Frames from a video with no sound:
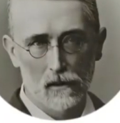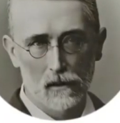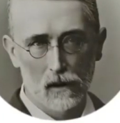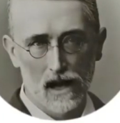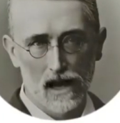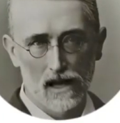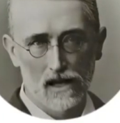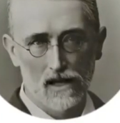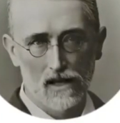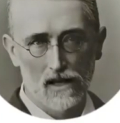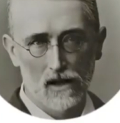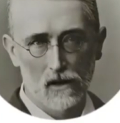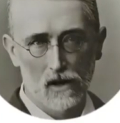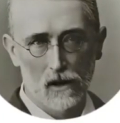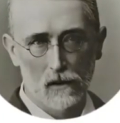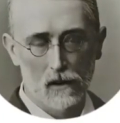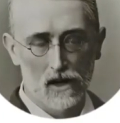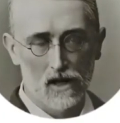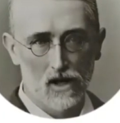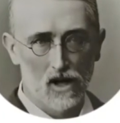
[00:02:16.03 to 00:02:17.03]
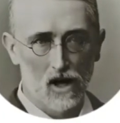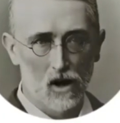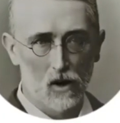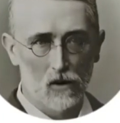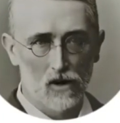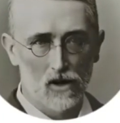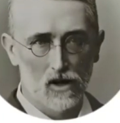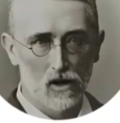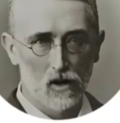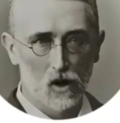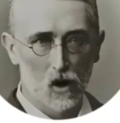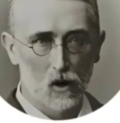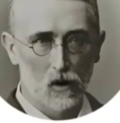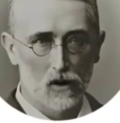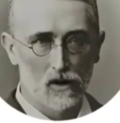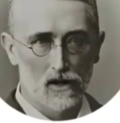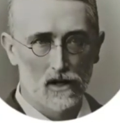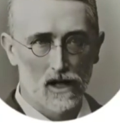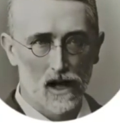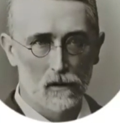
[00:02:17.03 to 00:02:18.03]
being suitably chosen
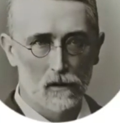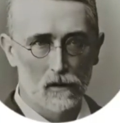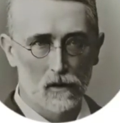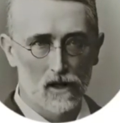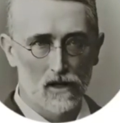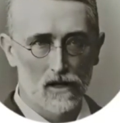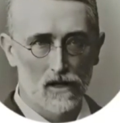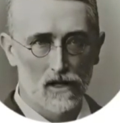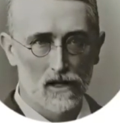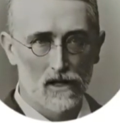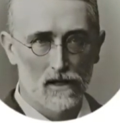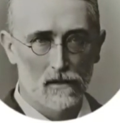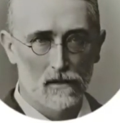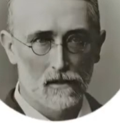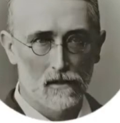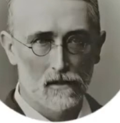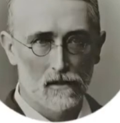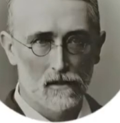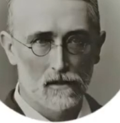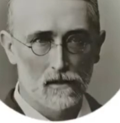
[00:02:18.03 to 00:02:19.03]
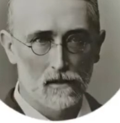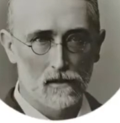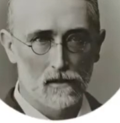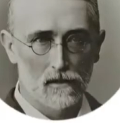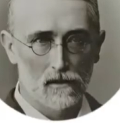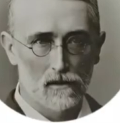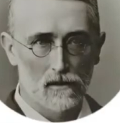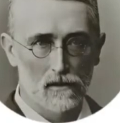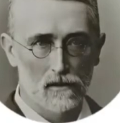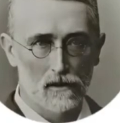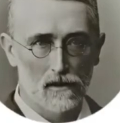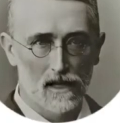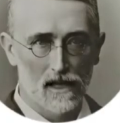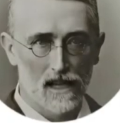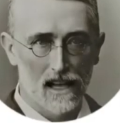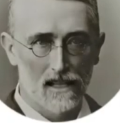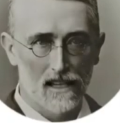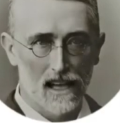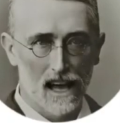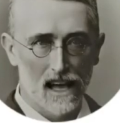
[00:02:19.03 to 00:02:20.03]
whole numbers.
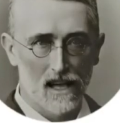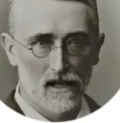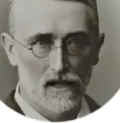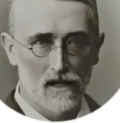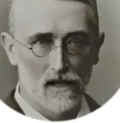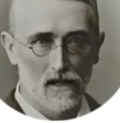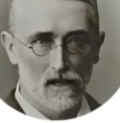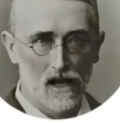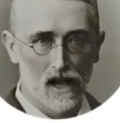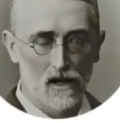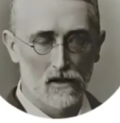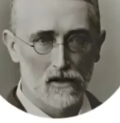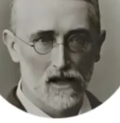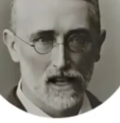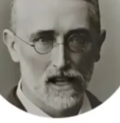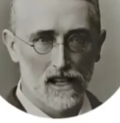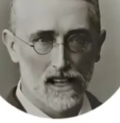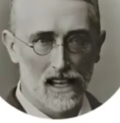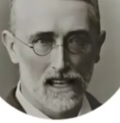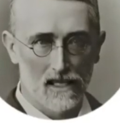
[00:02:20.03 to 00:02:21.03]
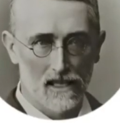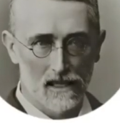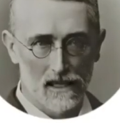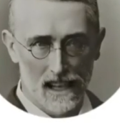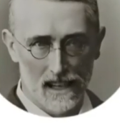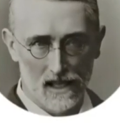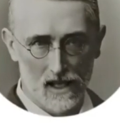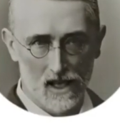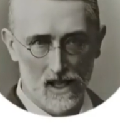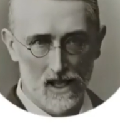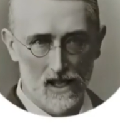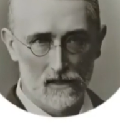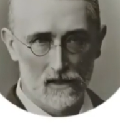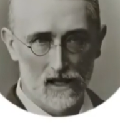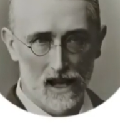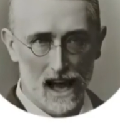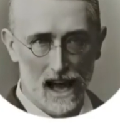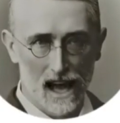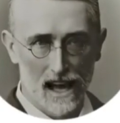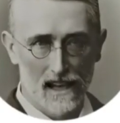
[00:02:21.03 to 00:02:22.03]
Let L, a field extension
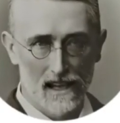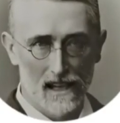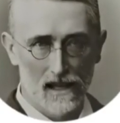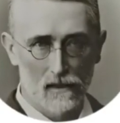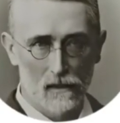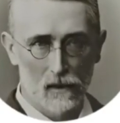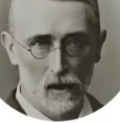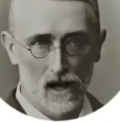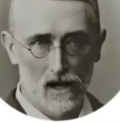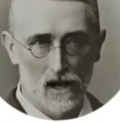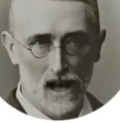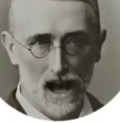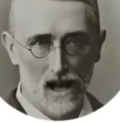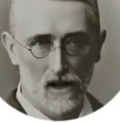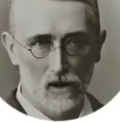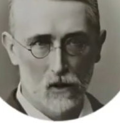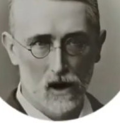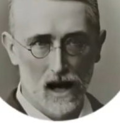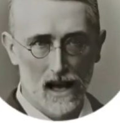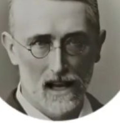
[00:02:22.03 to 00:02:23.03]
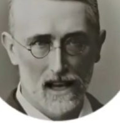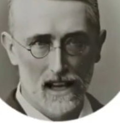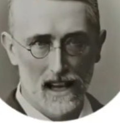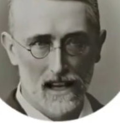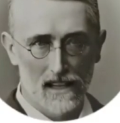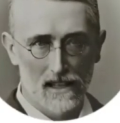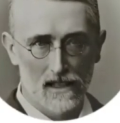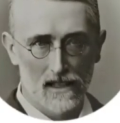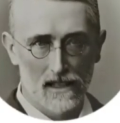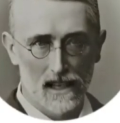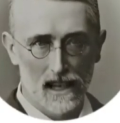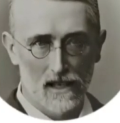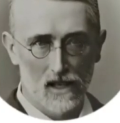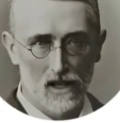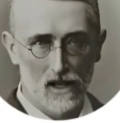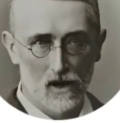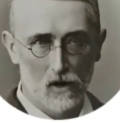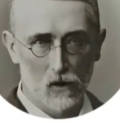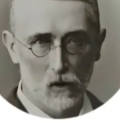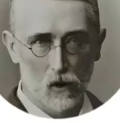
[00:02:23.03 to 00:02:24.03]
of K, be a Galois
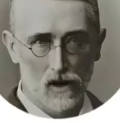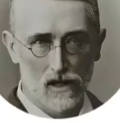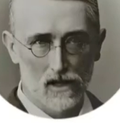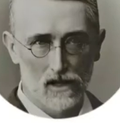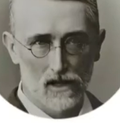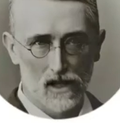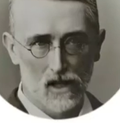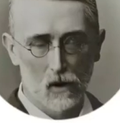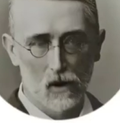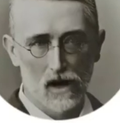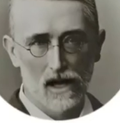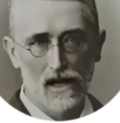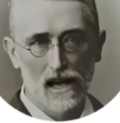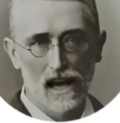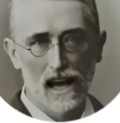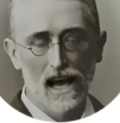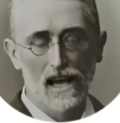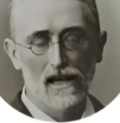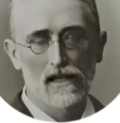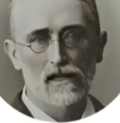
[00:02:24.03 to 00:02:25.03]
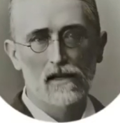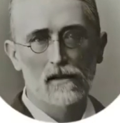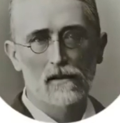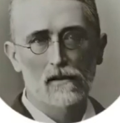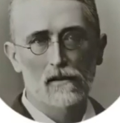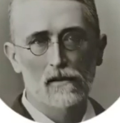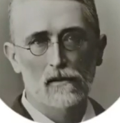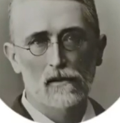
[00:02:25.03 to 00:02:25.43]
extension with degree n.